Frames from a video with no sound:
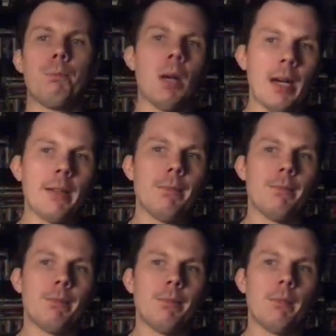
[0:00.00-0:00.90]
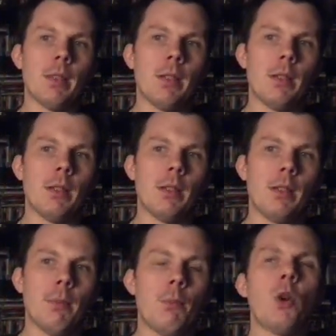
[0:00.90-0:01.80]
but
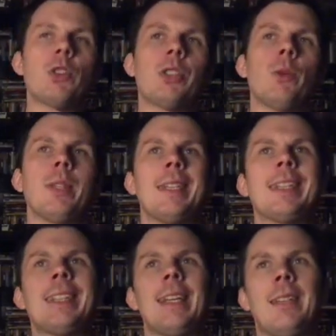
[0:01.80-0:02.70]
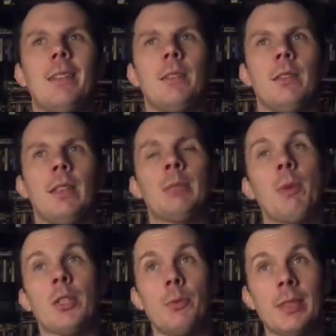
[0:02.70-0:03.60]
more so in this,
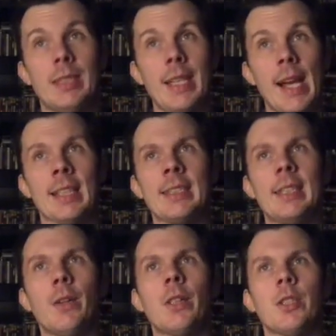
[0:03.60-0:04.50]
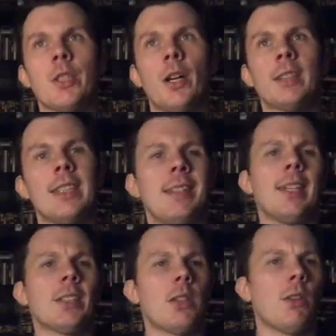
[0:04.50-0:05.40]
especially with the exterior shots, it
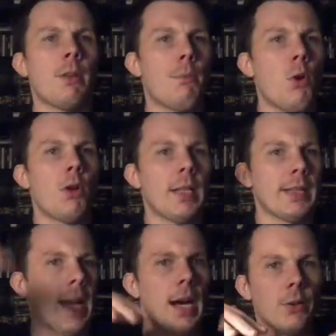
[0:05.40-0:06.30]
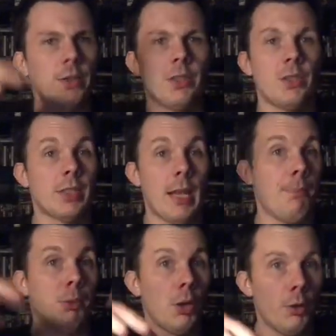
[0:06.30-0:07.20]
does look more like the house is just
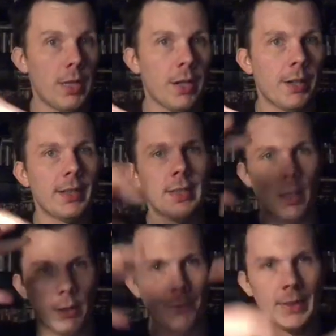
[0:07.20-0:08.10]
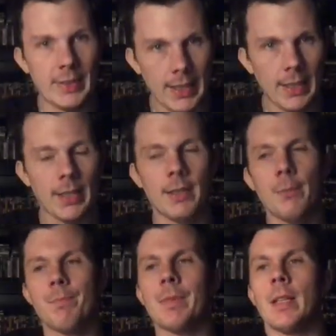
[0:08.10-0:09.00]
imploding on itself and sinking.
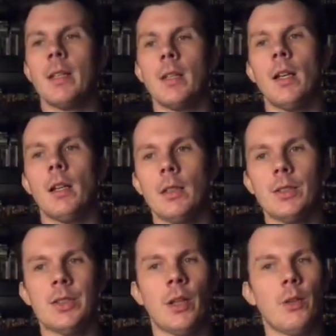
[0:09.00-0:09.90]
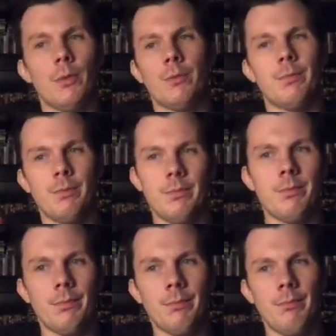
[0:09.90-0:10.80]
So
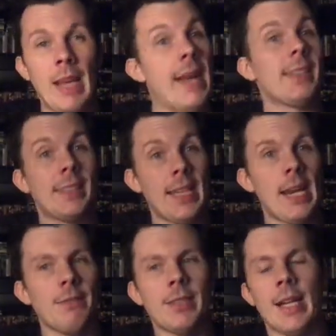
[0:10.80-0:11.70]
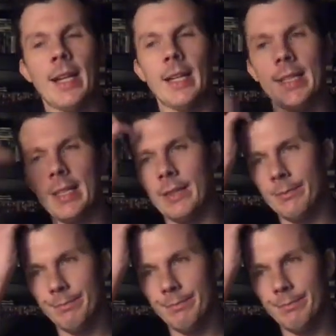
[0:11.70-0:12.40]
that saved that idea.